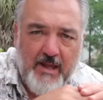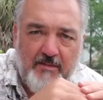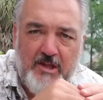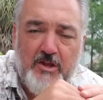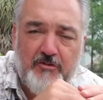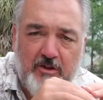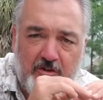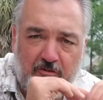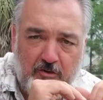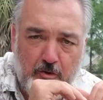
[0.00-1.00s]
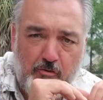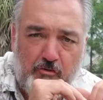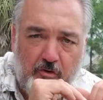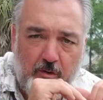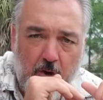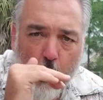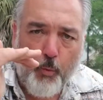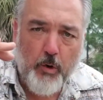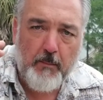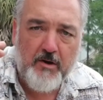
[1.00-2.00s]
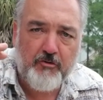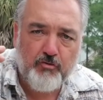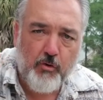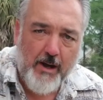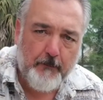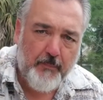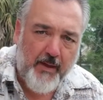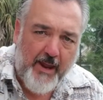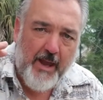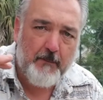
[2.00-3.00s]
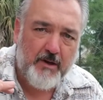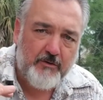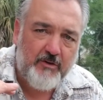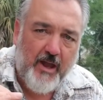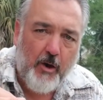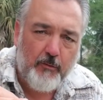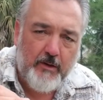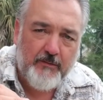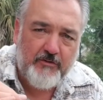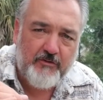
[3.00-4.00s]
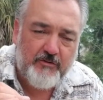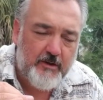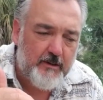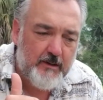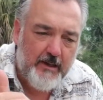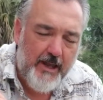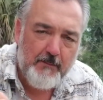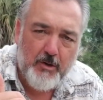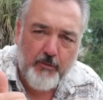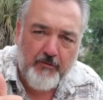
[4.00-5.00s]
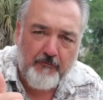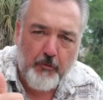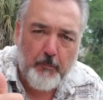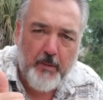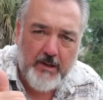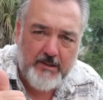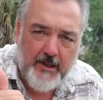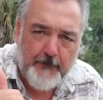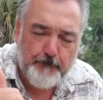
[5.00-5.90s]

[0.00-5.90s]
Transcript: The easiest solution would have been to drop the hammock down. Now, this is a hammock with a full bug net.